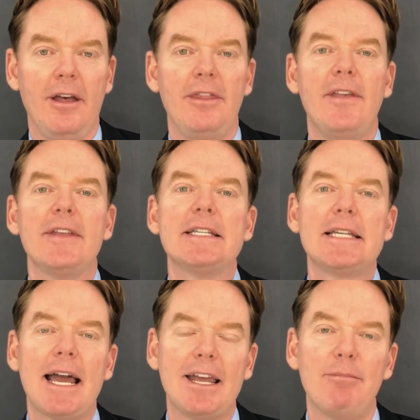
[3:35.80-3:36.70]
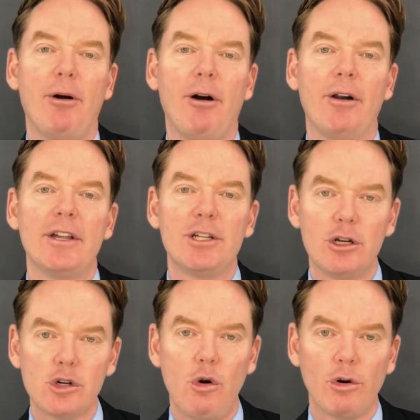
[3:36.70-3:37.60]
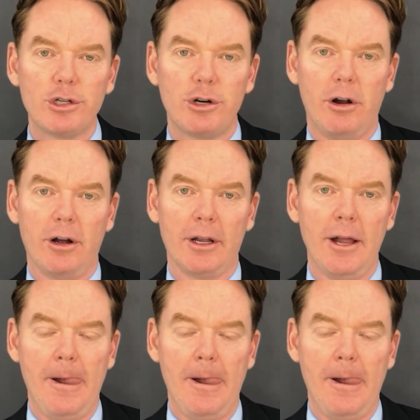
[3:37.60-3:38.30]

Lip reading: Then the second part is get your core strong.